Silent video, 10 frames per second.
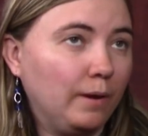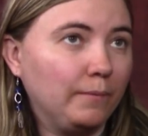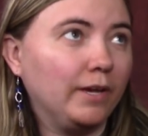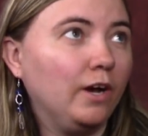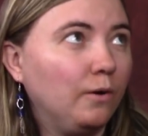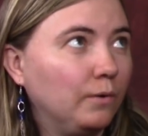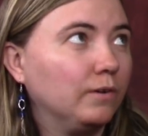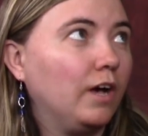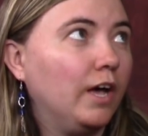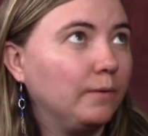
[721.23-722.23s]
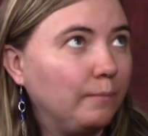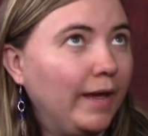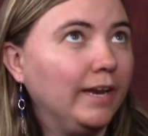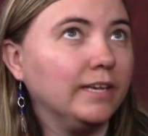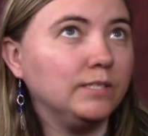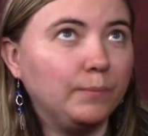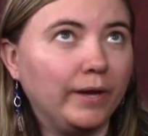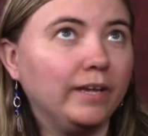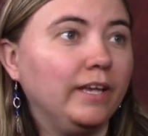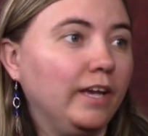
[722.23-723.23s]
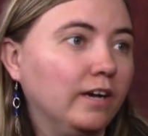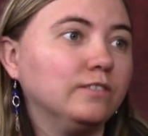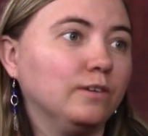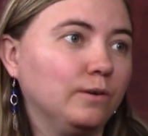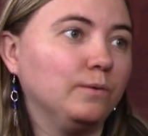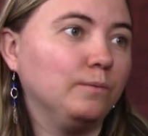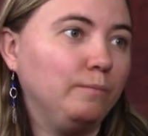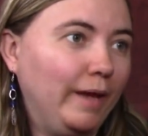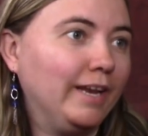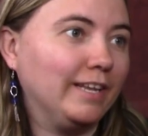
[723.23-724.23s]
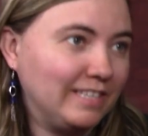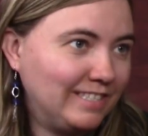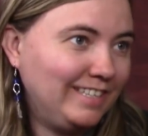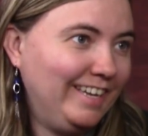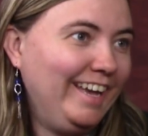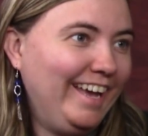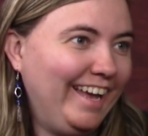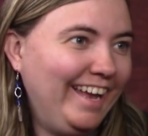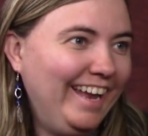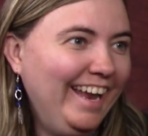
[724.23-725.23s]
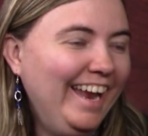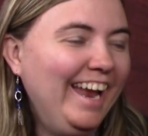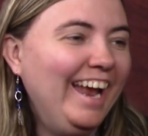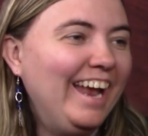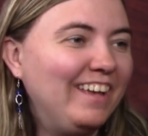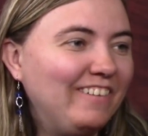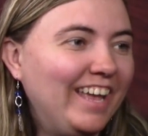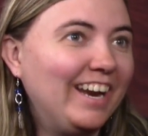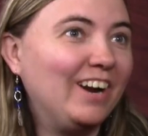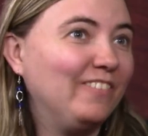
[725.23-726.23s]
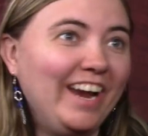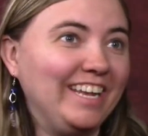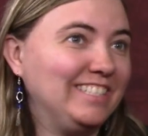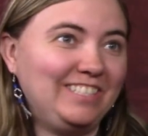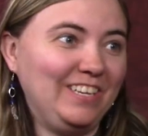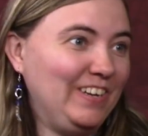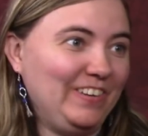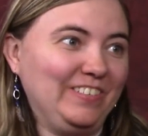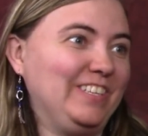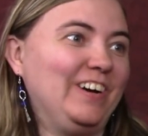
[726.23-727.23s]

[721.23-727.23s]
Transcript: I'm like, oh, well, God made us, but he also made us. He made our brains too, so.